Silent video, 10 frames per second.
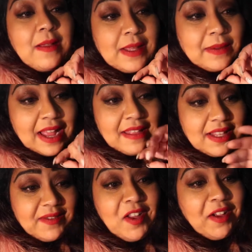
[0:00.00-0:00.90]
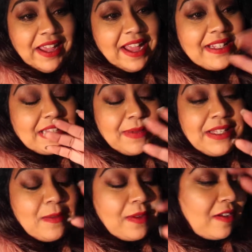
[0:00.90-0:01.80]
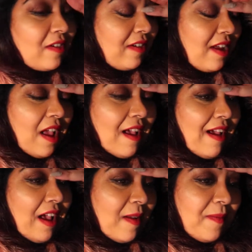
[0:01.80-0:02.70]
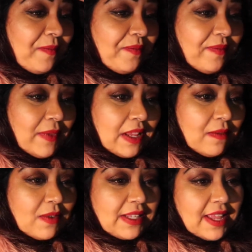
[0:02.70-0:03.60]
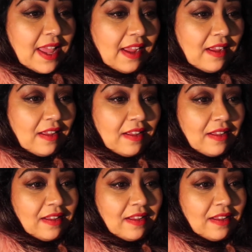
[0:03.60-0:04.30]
So I'm going to end this vlog here. It's going to be super long. What was I saying?